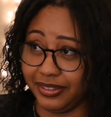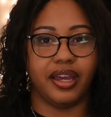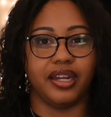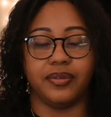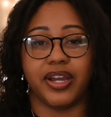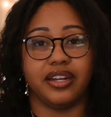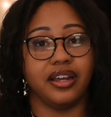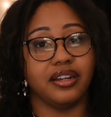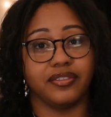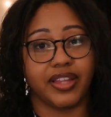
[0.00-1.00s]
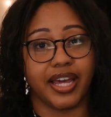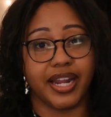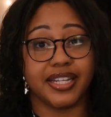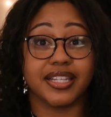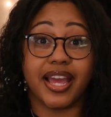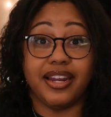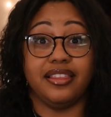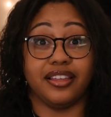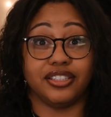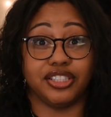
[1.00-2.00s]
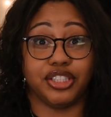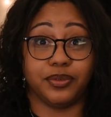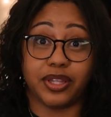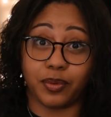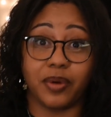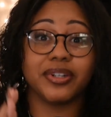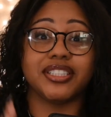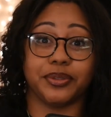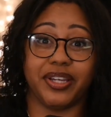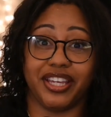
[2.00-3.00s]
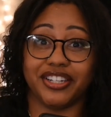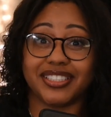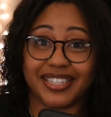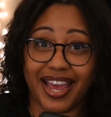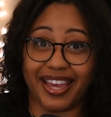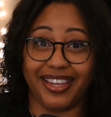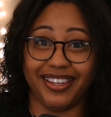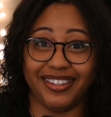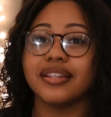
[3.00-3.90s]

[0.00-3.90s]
Anyway, none of that has anything to do with what we're doing here today.